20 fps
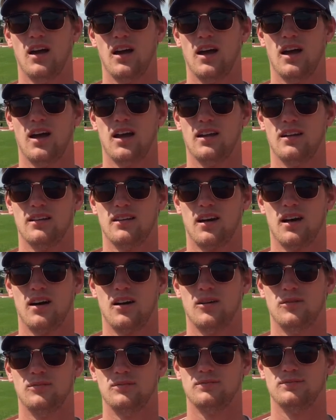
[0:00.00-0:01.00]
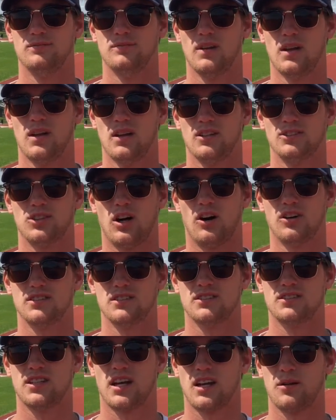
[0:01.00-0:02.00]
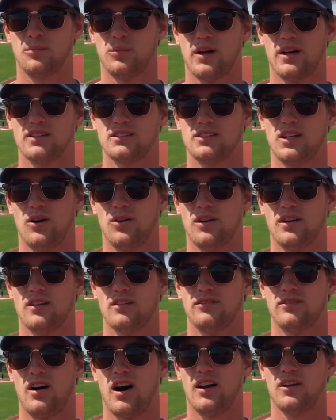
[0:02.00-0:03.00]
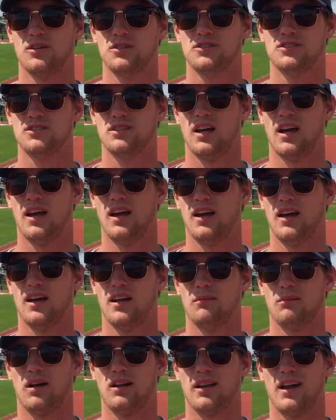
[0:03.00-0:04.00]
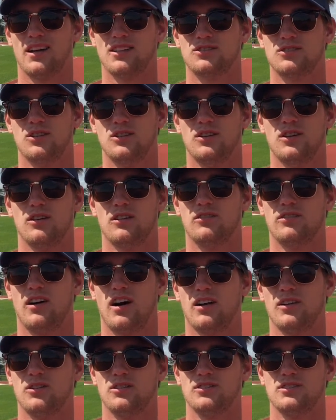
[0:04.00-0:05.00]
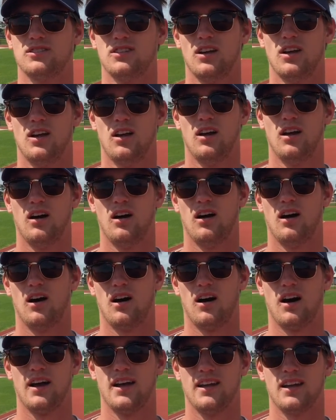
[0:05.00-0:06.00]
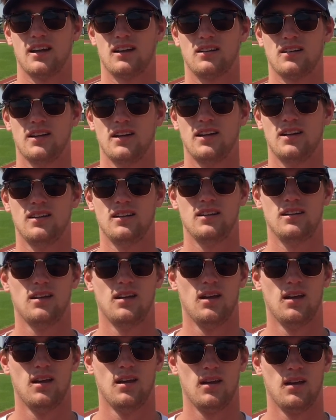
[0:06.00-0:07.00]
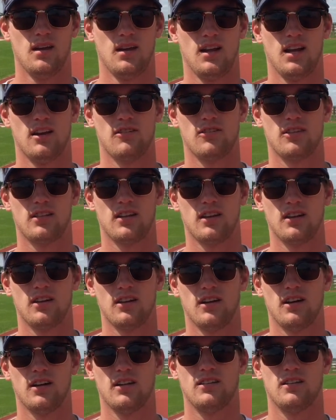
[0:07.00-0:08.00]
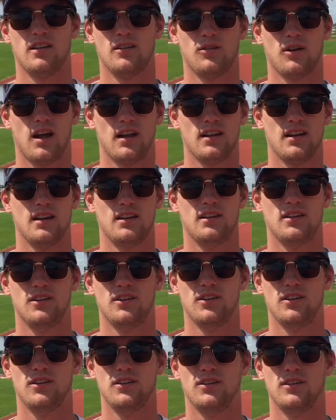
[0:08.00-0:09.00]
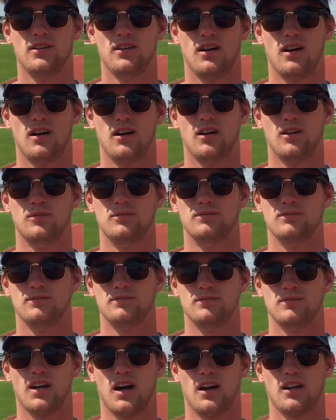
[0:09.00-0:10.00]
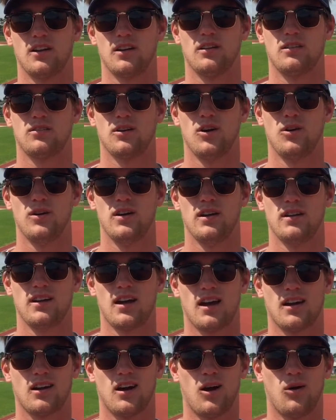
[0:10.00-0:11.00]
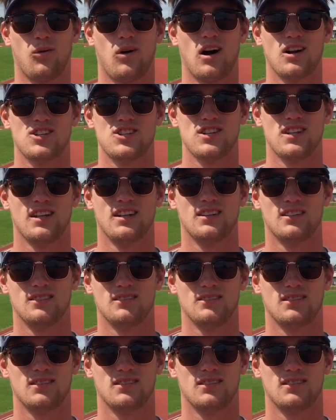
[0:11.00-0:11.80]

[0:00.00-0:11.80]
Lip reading: And so I was in second place going into finals, and my last throw during finals, hit it clean, hit everything good, did what I needed to do, got a good throw in, got caught watching it.